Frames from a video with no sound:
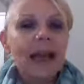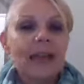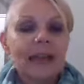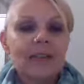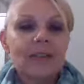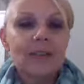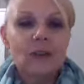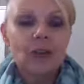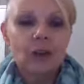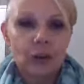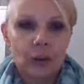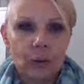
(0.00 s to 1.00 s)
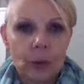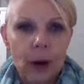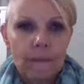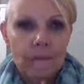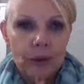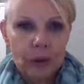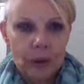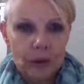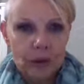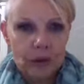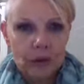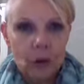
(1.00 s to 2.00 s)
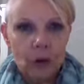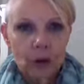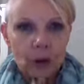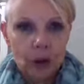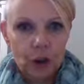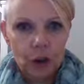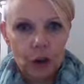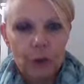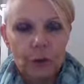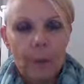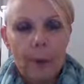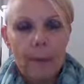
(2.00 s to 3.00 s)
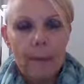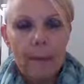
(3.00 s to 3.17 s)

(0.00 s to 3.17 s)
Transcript: is to focus on you